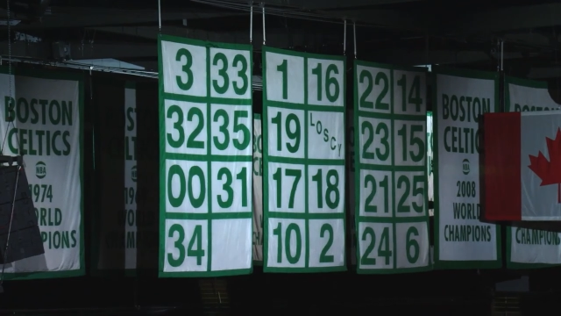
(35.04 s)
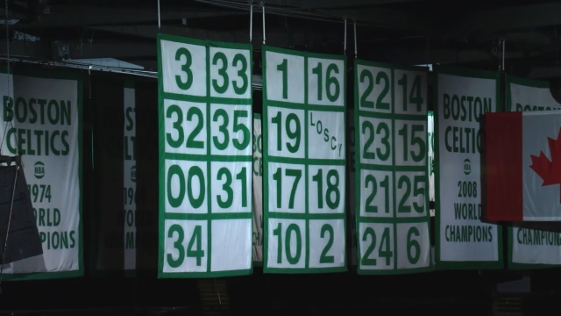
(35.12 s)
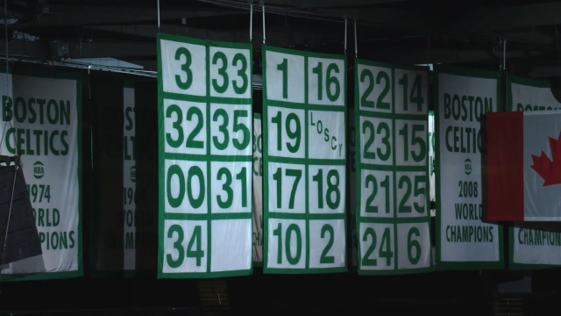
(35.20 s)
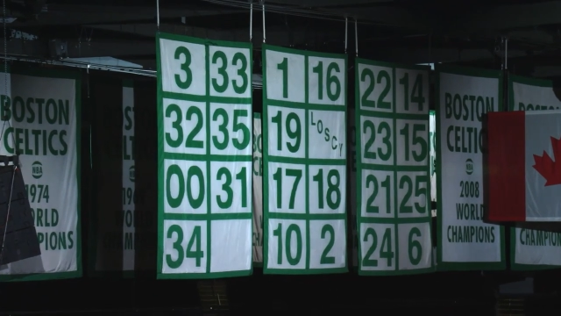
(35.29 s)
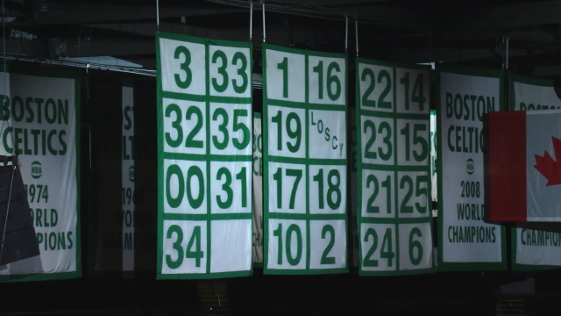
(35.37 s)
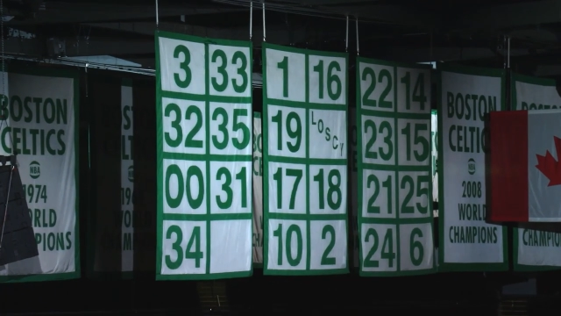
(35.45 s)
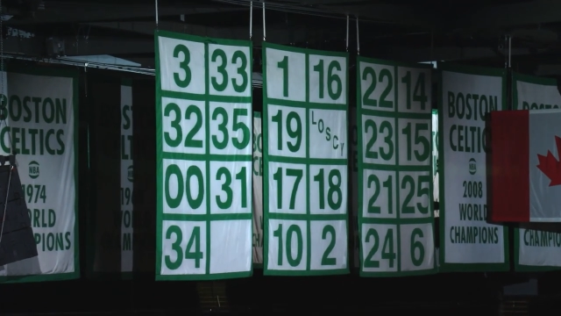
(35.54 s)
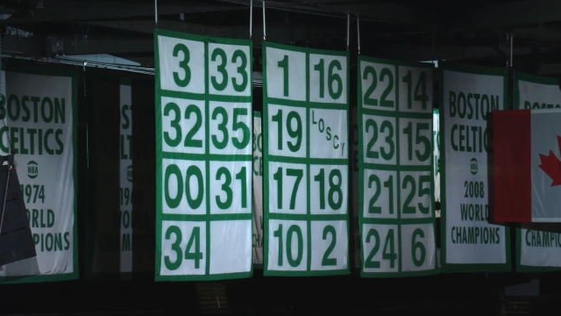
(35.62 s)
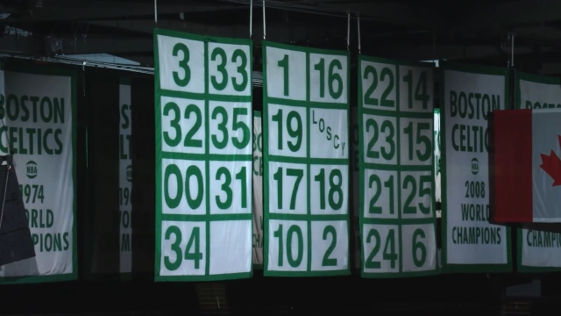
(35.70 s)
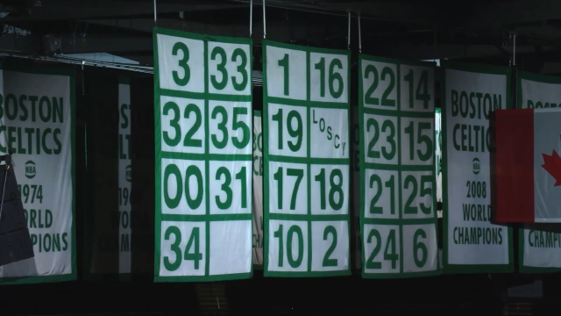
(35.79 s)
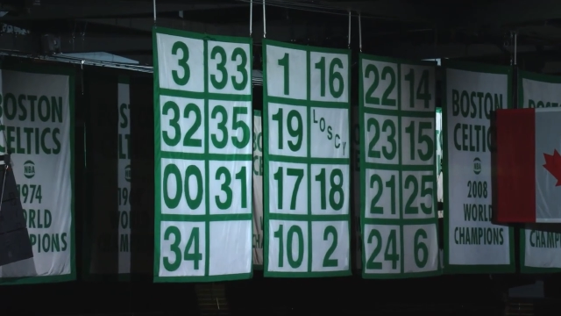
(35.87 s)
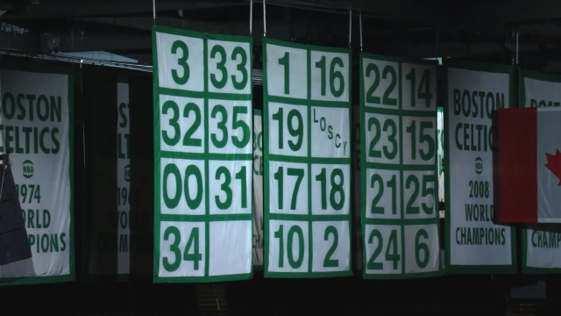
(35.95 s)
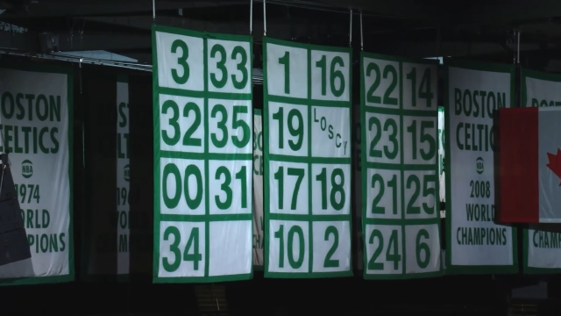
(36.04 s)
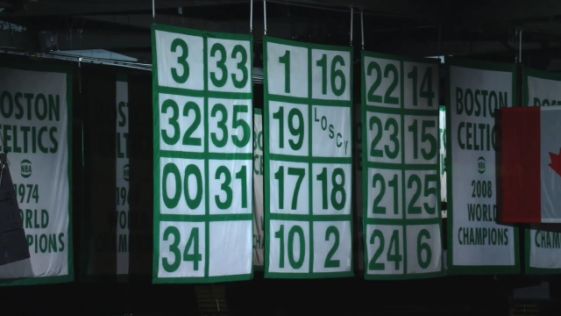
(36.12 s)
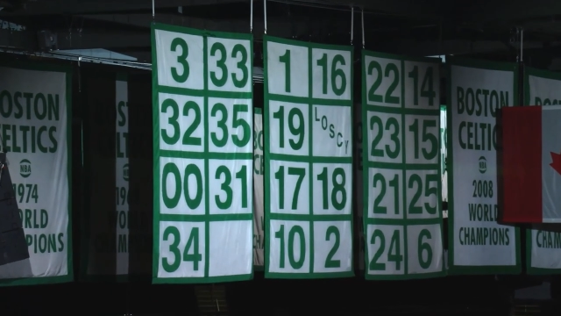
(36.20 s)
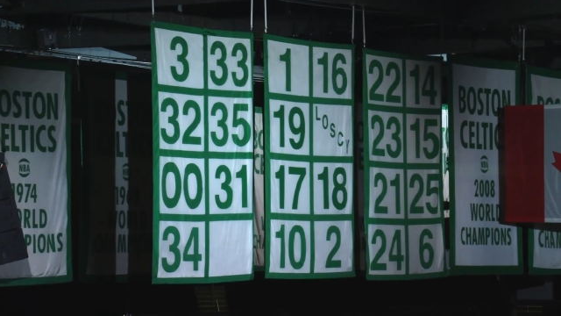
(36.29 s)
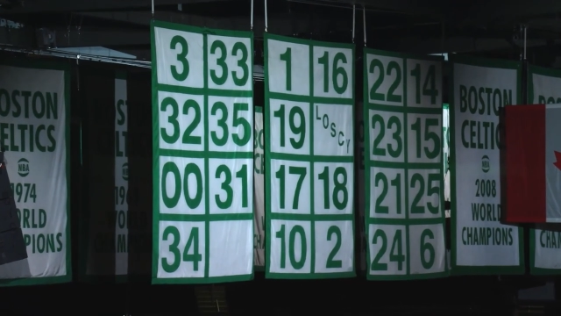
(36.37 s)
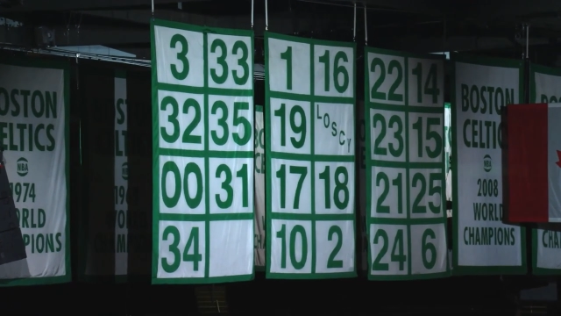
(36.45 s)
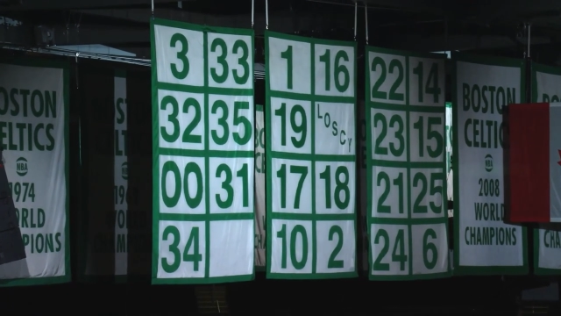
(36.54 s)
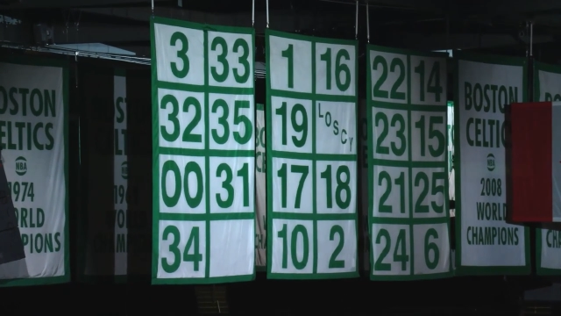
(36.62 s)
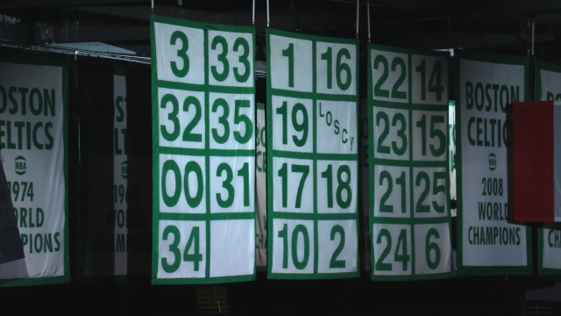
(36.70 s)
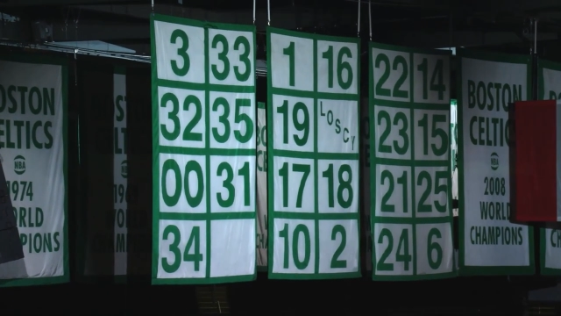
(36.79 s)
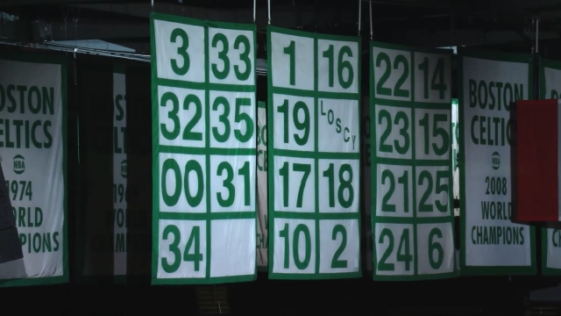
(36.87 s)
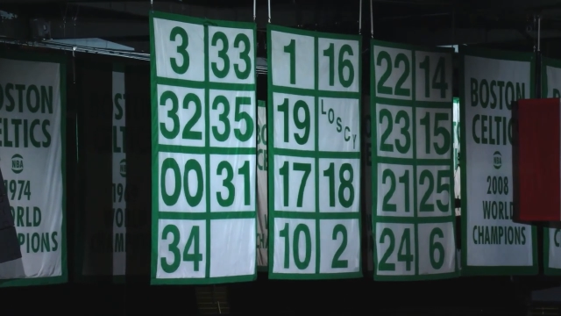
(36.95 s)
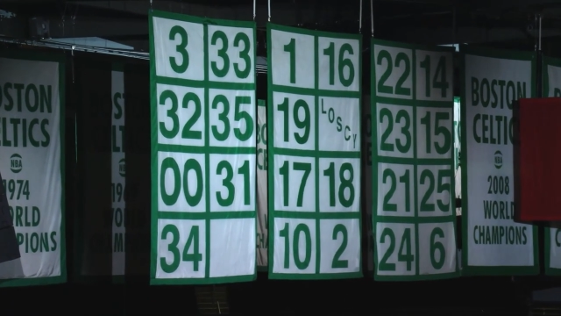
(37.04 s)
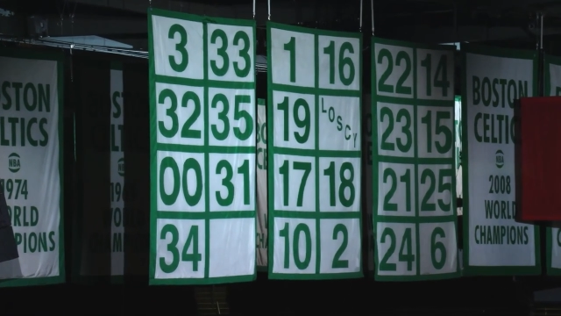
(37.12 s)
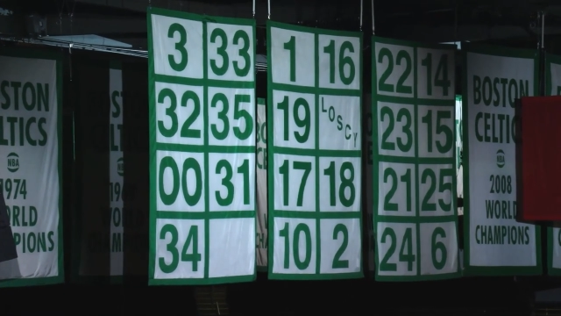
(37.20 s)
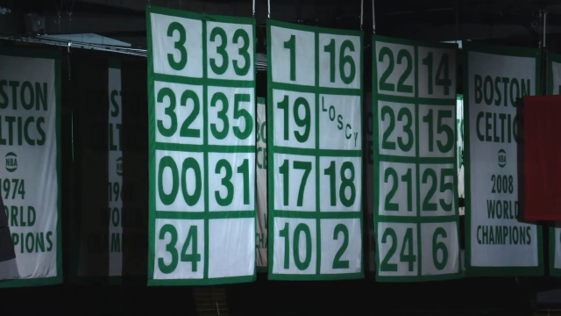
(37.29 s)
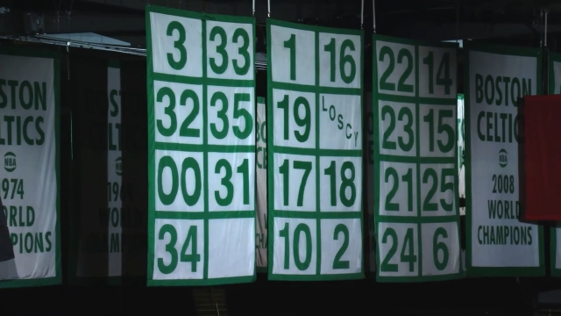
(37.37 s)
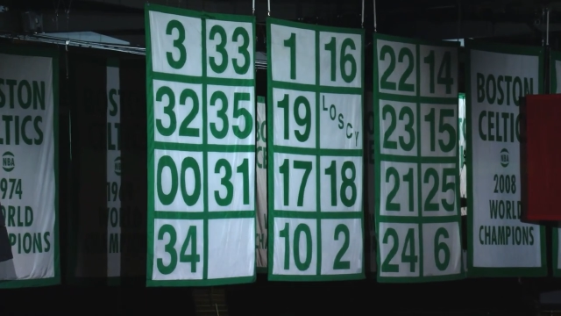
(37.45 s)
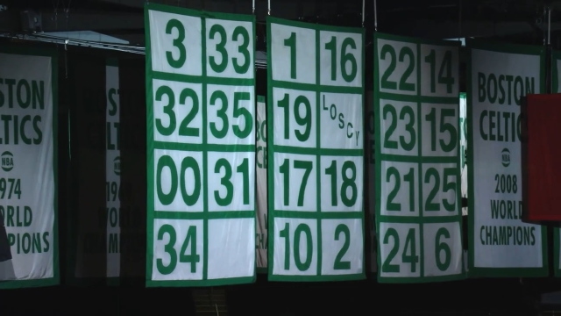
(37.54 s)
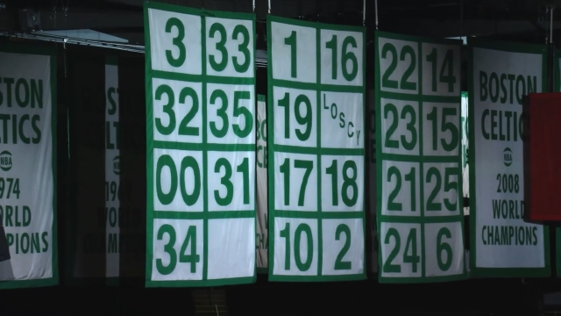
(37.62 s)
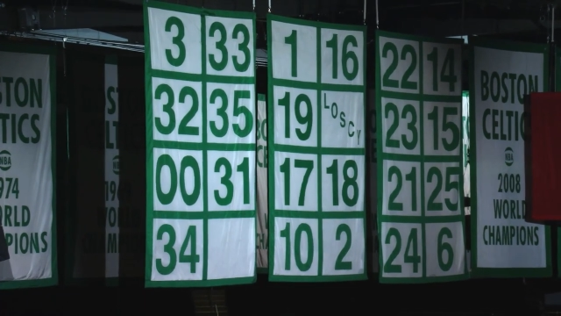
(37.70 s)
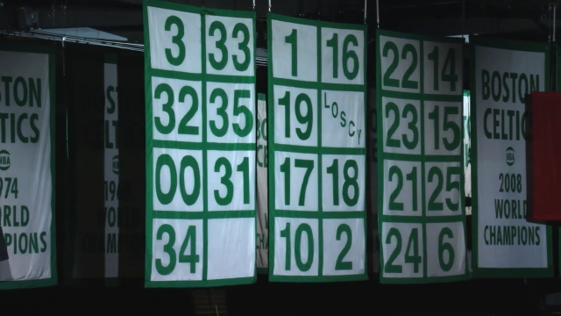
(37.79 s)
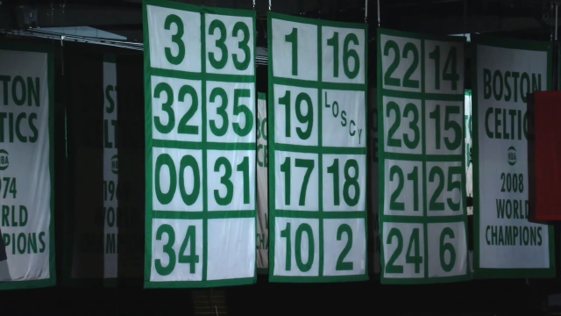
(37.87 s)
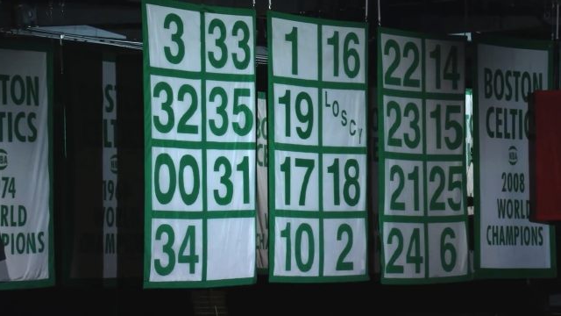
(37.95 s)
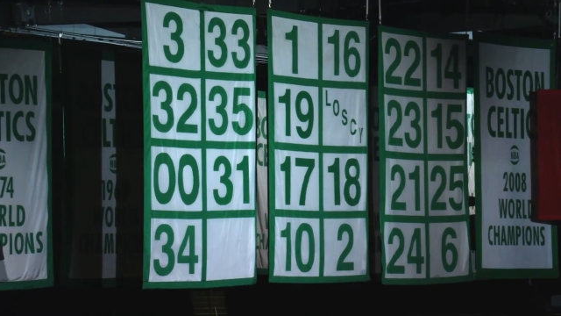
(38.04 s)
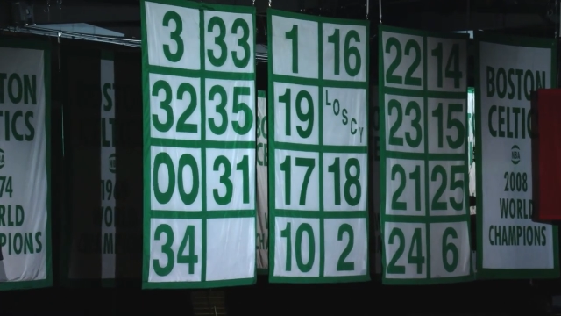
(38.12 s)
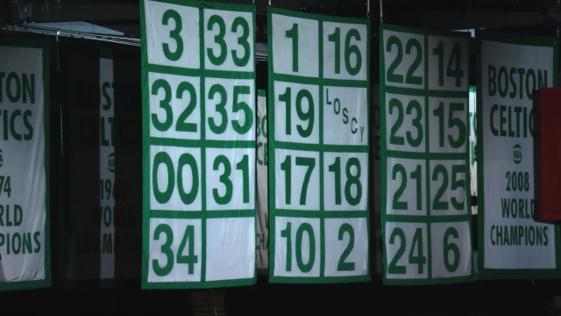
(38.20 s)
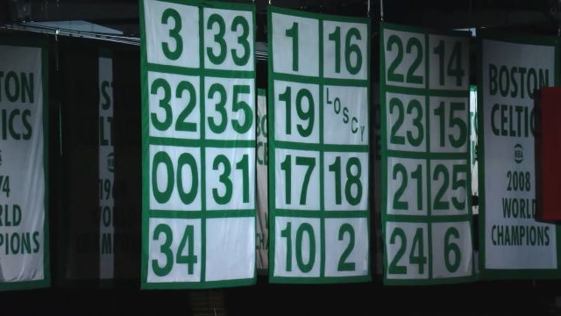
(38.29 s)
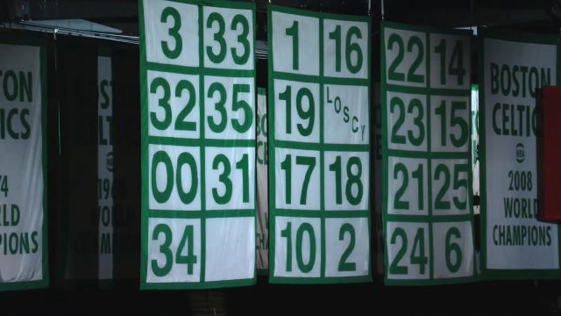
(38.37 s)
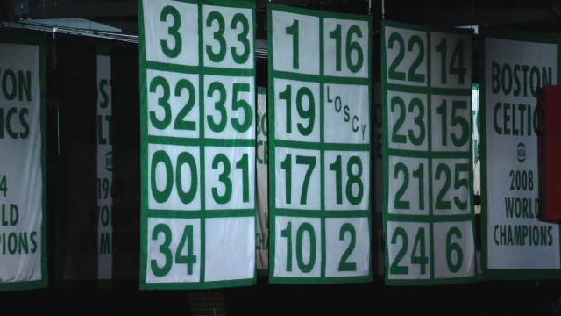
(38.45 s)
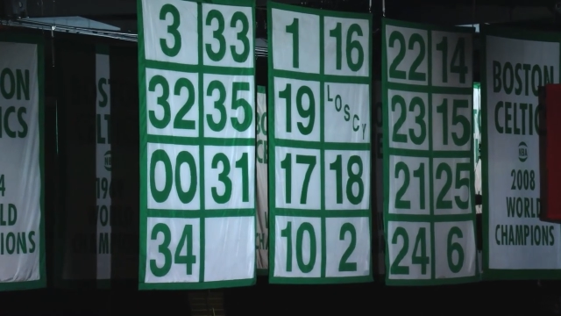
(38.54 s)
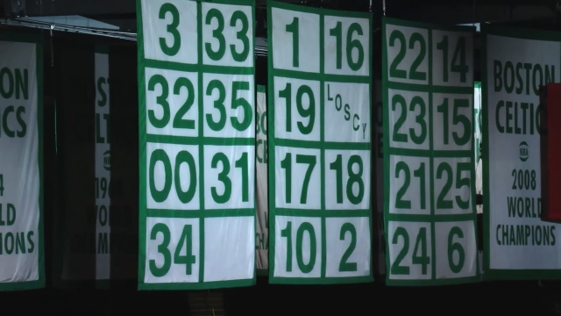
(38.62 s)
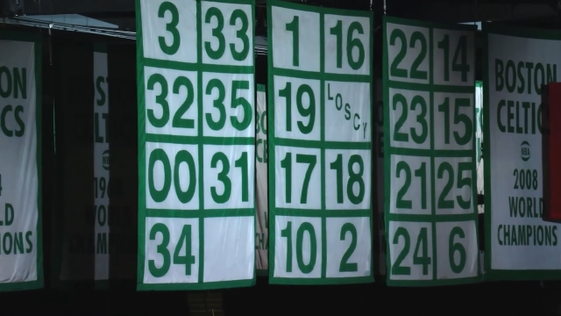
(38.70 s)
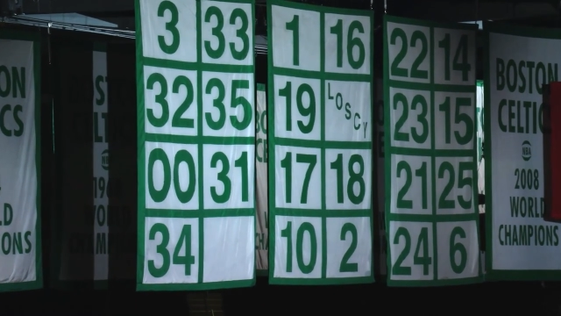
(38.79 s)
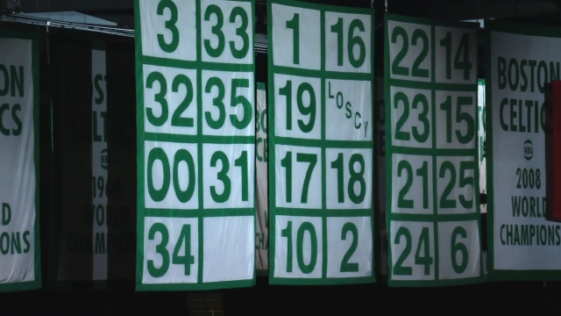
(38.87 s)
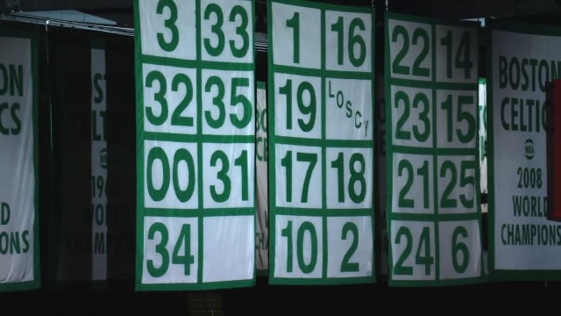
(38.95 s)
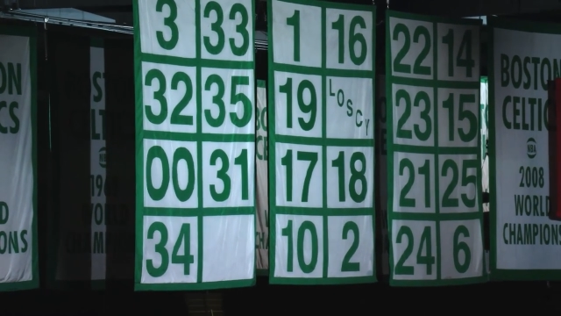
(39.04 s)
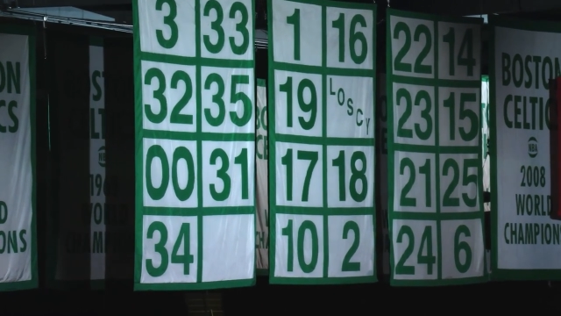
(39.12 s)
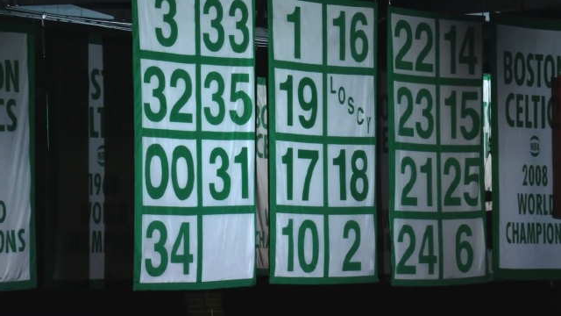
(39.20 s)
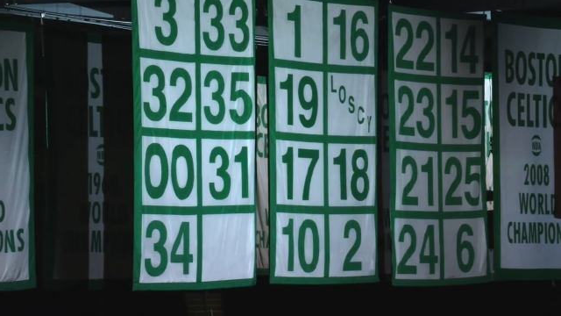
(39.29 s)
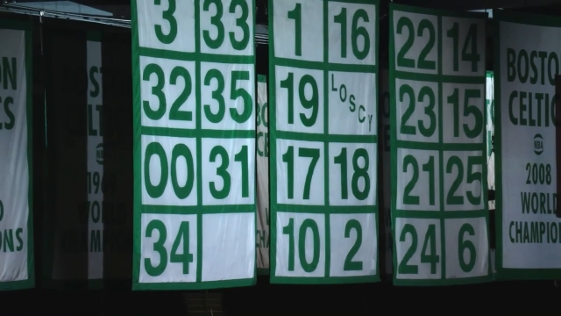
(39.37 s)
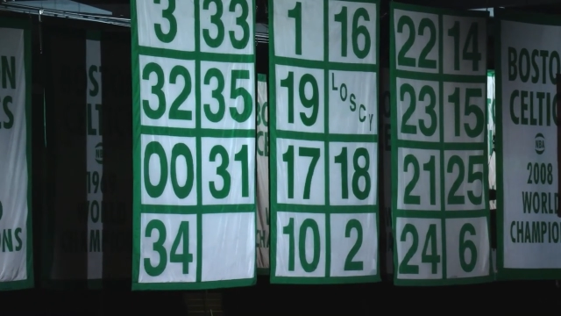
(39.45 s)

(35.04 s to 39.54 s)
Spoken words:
[unreadable: no face in view]